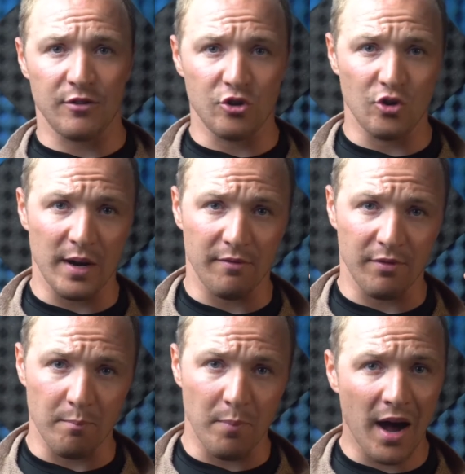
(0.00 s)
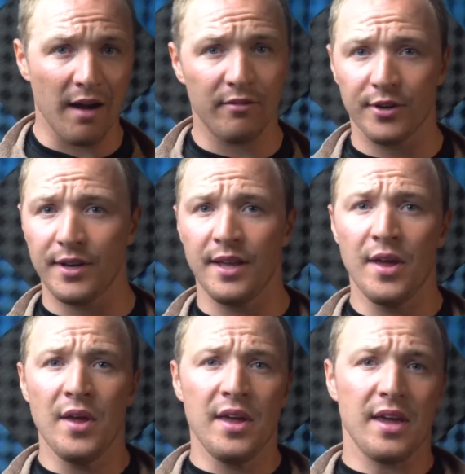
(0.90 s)
If you join from poverty,
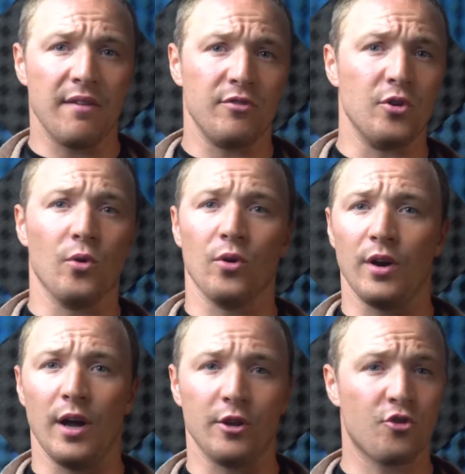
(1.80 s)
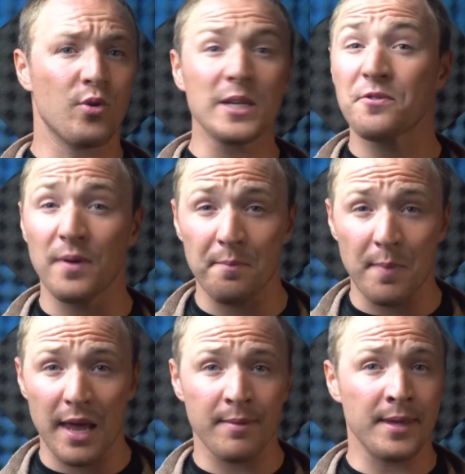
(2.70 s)
if you're a trust fund
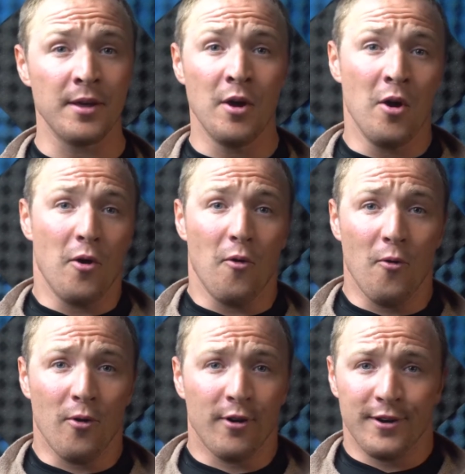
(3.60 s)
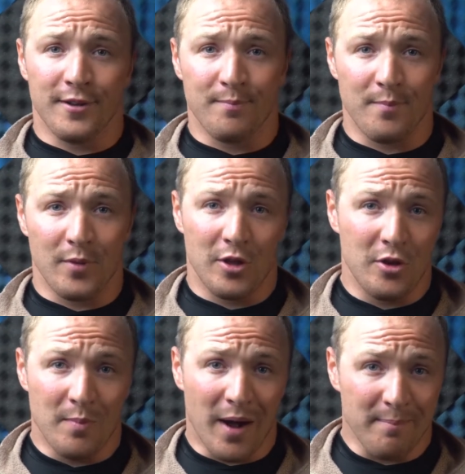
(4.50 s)
baby, or
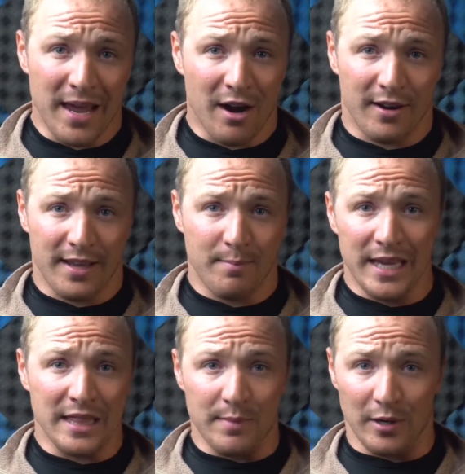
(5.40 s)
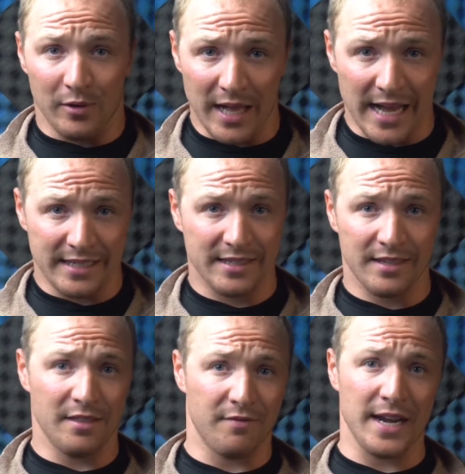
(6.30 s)
you may already be in the middle class,
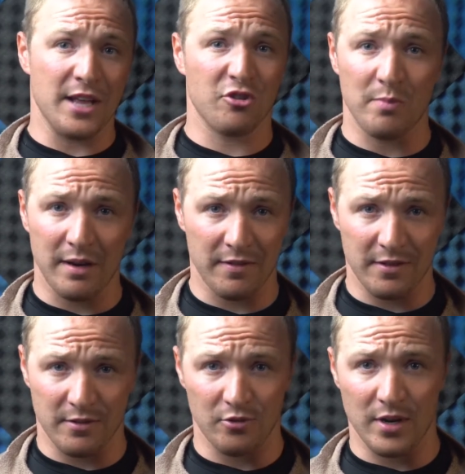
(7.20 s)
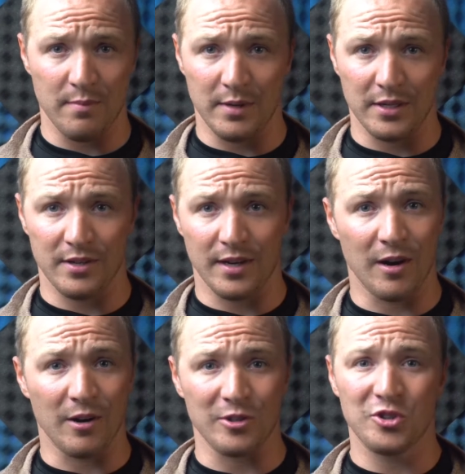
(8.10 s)
the financial benefits of joining the military
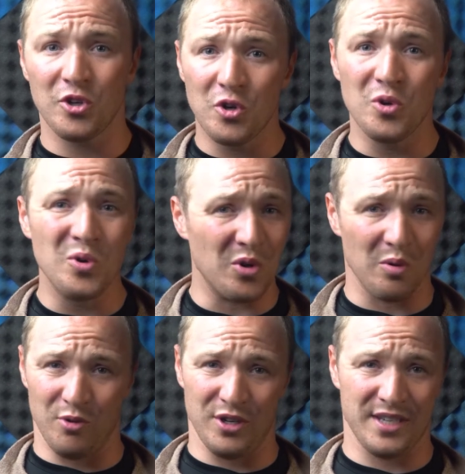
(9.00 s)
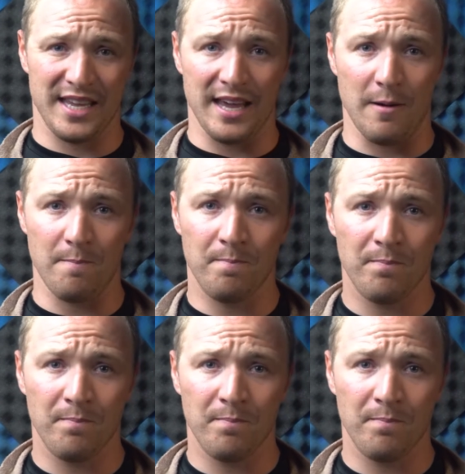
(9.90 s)
are too numerous to count.